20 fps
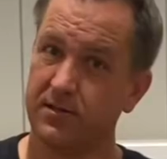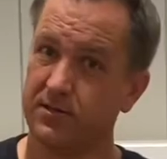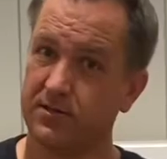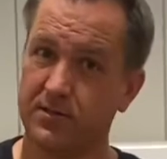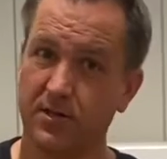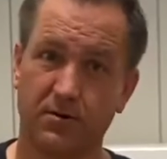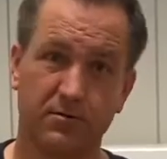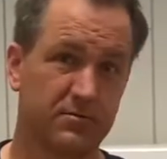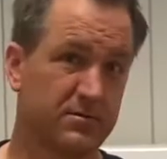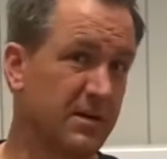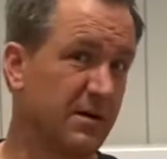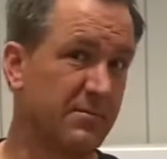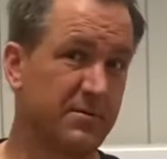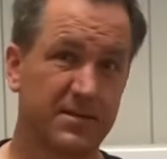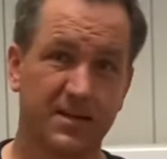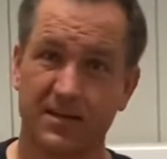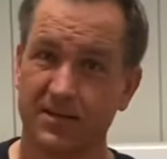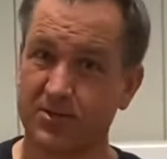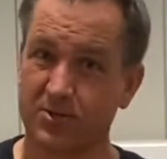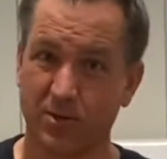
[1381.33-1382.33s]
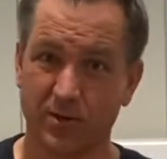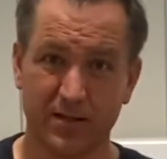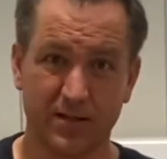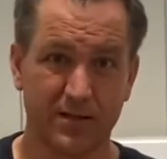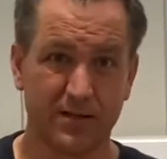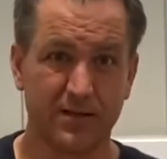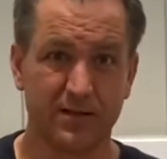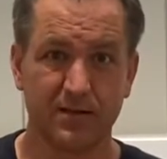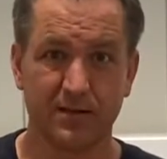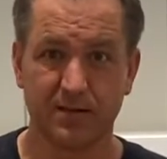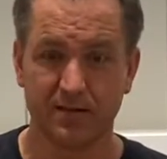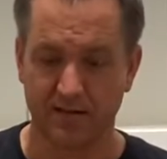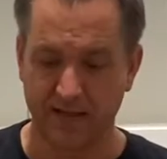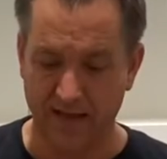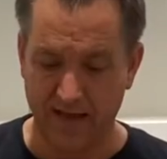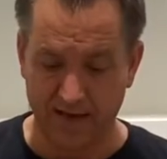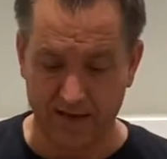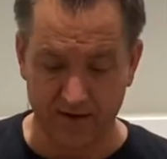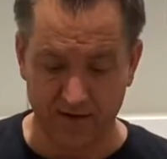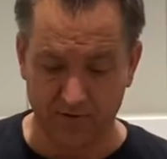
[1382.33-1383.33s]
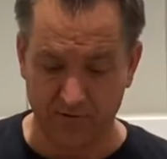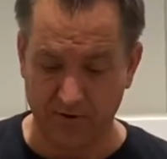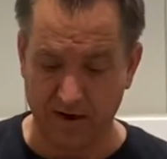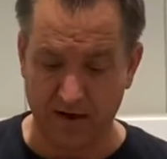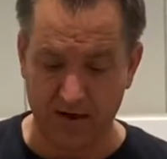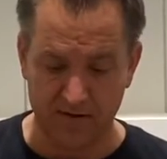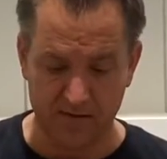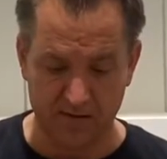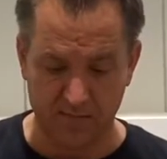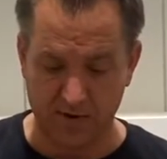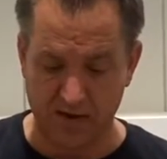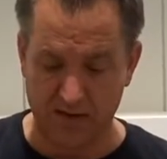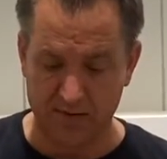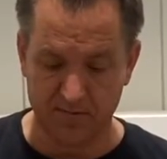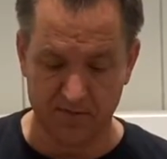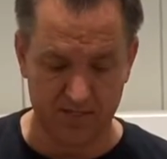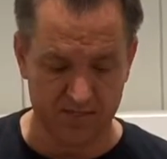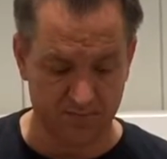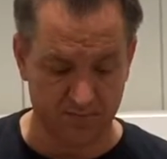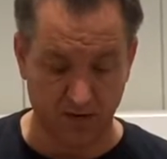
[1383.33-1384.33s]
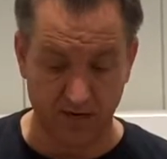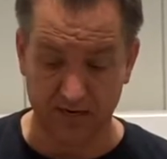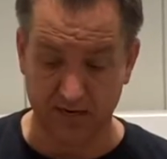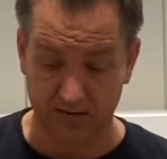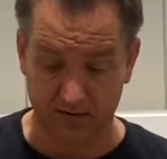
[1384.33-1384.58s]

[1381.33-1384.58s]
Don't dump it down a toilet. That grout in the bottom of this bucket,